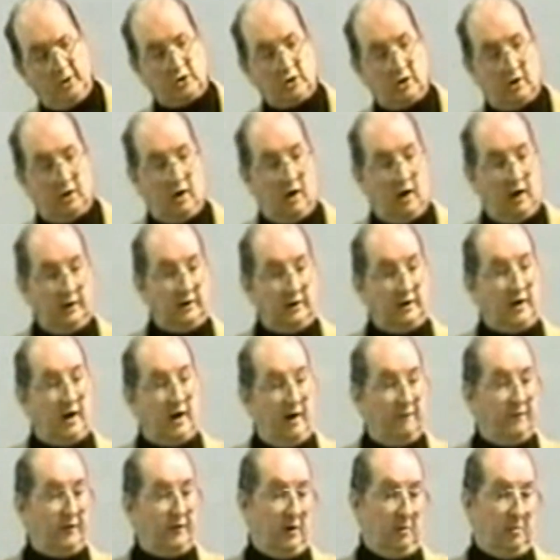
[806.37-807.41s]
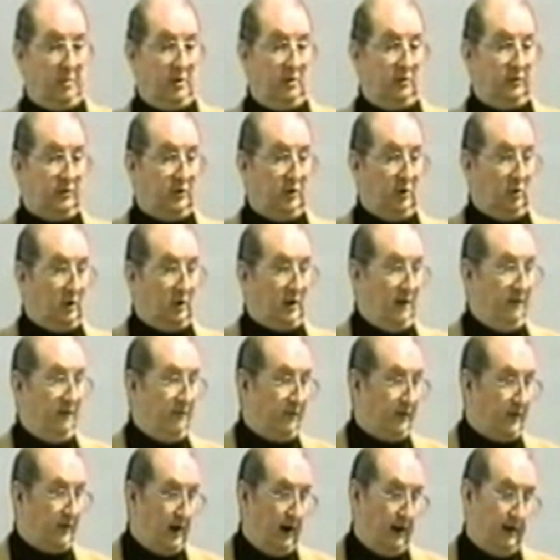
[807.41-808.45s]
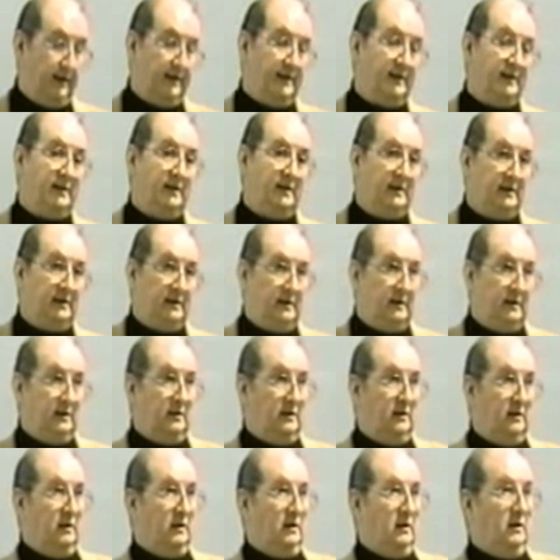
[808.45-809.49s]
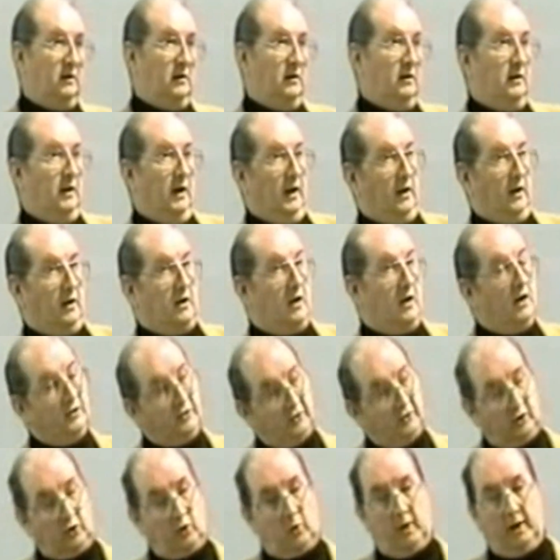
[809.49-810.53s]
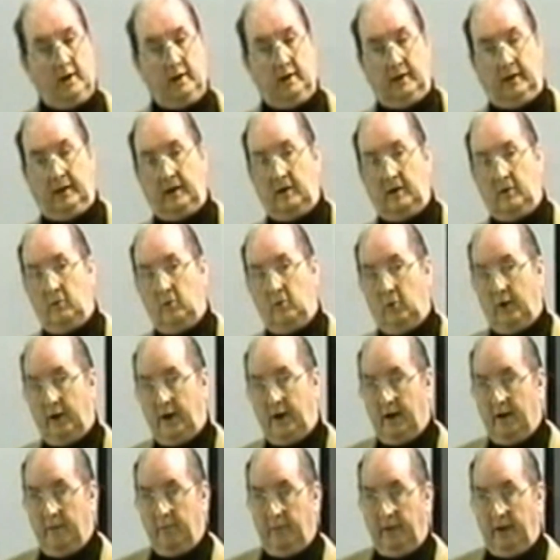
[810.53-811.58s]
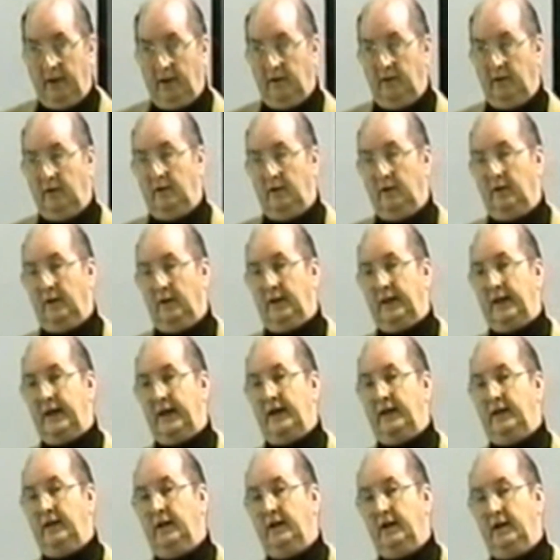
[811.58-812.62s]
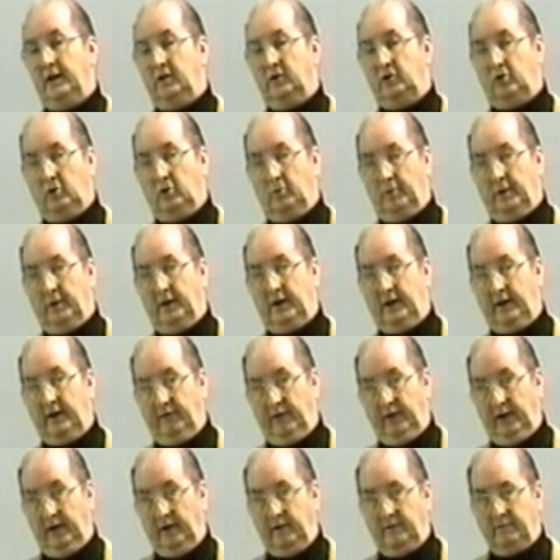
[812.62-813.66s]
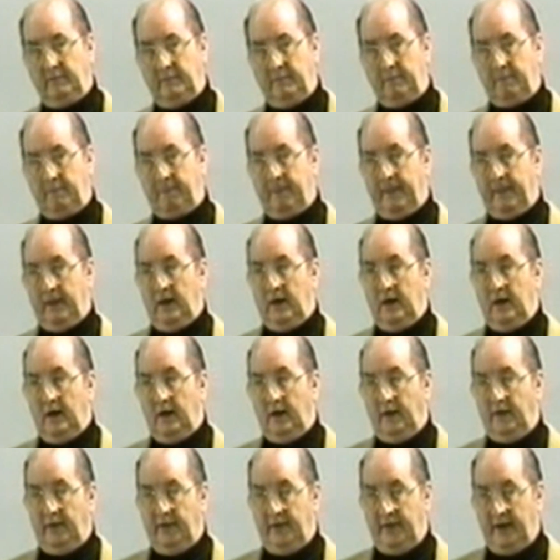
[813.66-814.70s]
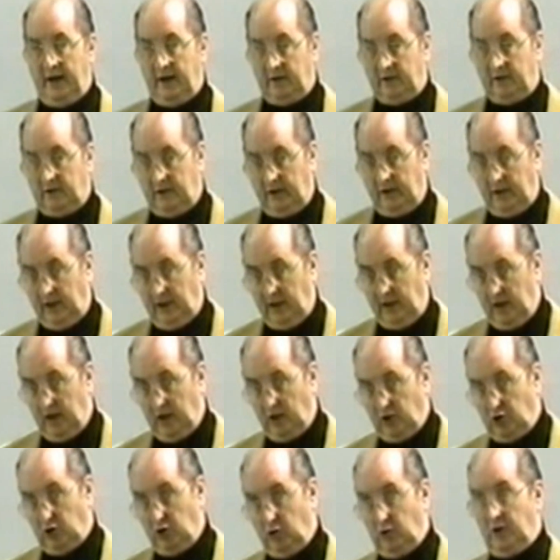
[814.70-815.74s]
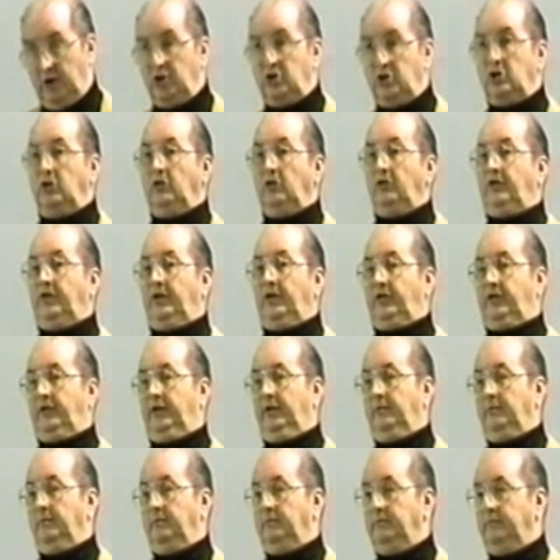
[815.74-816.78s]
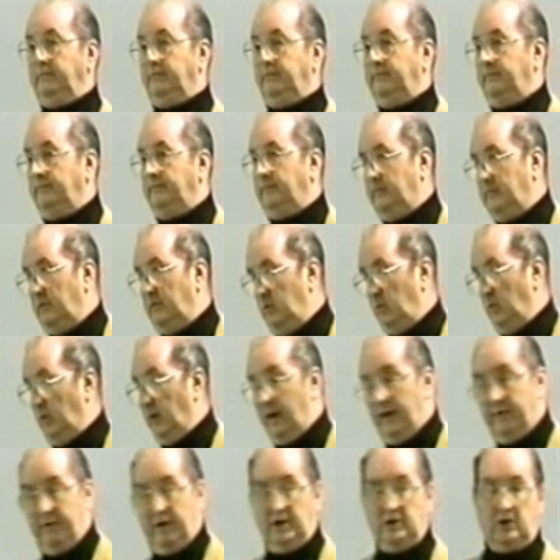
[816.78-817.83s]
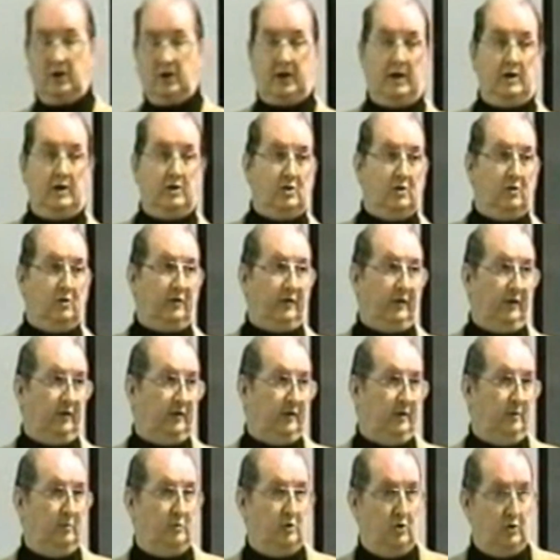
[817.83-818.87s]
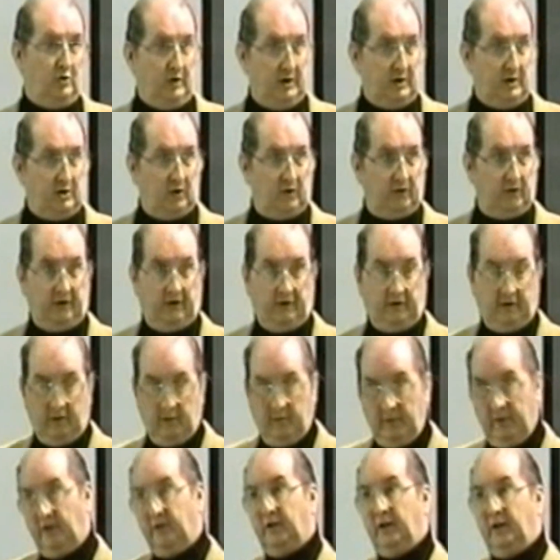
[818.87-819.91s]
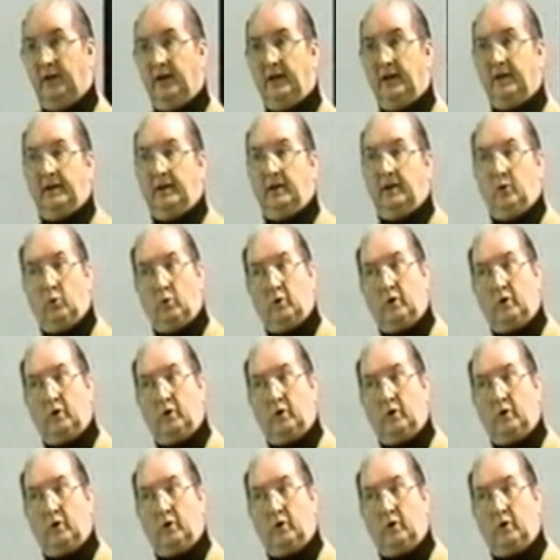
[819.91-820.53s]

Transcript: which are uncomfortable to confront. And consequently, we have been led into believing that the judicial system, we have educational system, judicial system. Incidentally, the